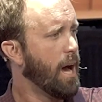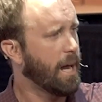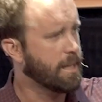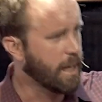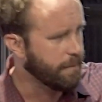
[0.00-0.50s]

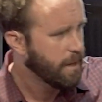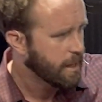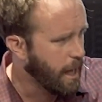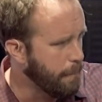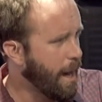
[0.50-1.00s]
I kind of
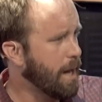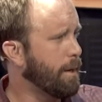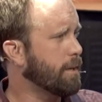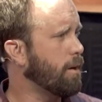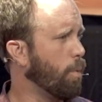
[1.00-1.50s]
got mad at
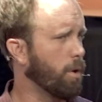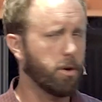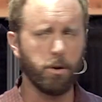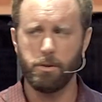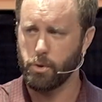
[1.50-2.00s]
my
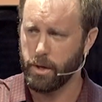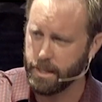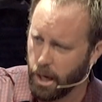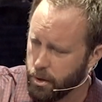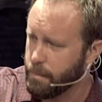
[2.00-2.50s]
coworkers or I
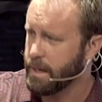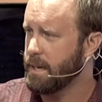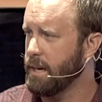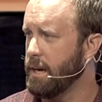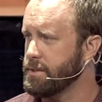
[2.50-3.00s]
yelled at my
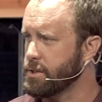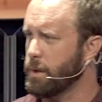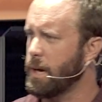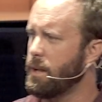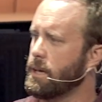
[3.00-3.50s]
kids and so
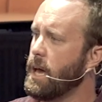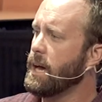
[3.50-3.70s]
I kind of like